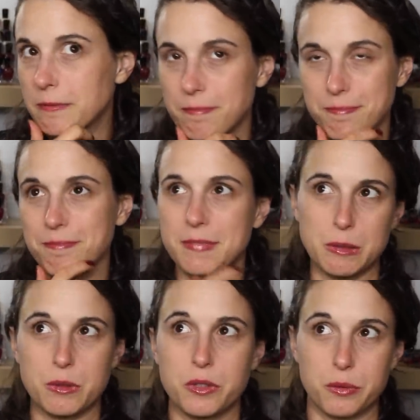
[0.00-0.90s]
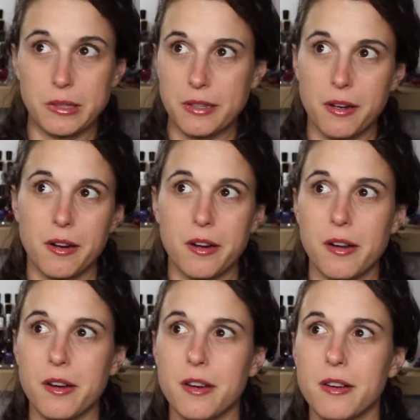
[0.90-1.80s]
This one's really
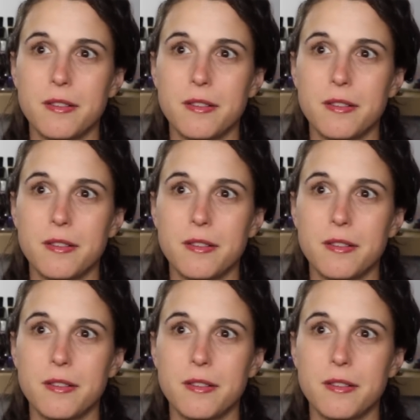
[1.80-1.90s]
hard.